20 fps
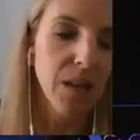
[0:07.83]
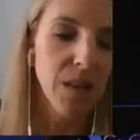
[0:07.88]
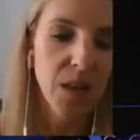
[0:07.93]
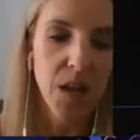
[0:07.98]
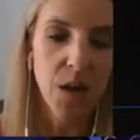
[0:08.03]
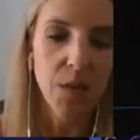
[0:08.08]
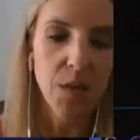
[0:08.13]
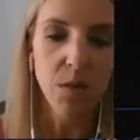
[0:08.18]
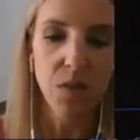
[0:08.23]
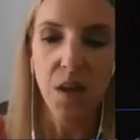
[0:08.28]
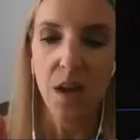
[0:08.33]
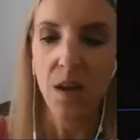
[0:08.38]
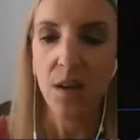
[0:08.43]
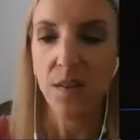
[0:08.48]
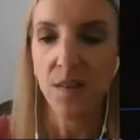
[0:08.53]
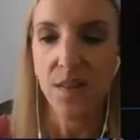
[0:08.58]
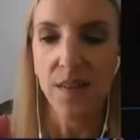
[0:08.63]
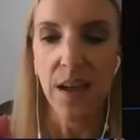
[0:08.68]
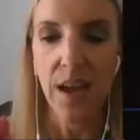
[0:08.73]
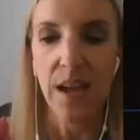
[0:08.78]
the other thing I'll
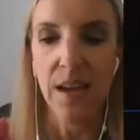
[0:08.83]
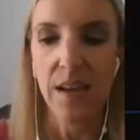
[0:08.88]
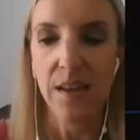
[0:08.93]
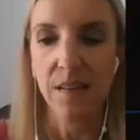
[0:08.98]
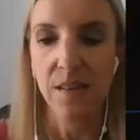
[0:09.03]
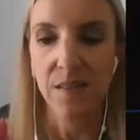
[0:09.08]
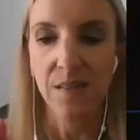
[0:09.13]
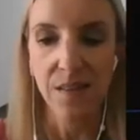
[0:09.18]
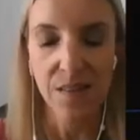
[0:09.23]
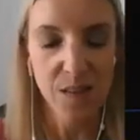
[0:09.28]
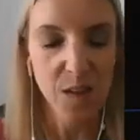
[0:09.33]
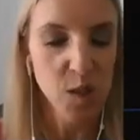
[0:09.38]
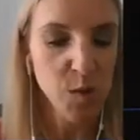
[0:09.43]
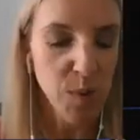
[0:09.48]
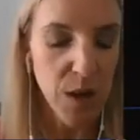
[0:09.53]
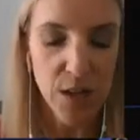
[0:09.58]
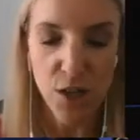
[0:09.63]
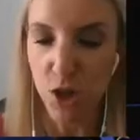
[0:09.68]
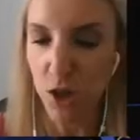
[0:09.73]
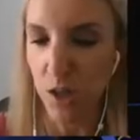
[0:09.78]
say is,
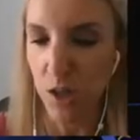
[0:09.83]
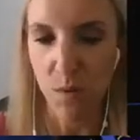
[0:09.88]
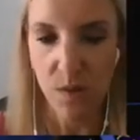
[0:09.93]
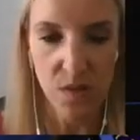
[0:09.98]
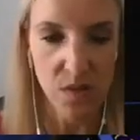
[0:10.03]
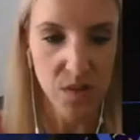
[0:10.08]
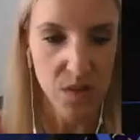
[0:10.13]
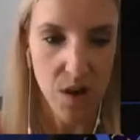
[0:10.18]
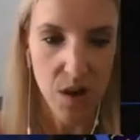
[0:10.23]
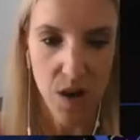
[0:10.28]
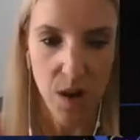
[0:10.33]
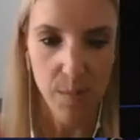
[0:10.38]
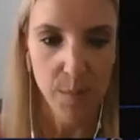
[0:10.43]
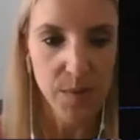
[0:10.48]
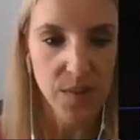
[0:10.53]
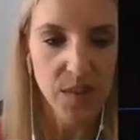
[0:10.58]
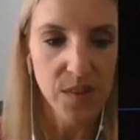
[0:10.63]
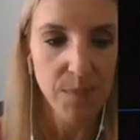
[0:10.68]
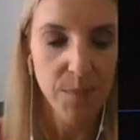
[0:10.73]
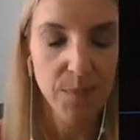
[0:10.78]
especially with
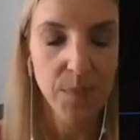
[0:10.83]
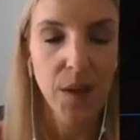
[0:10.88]
startups,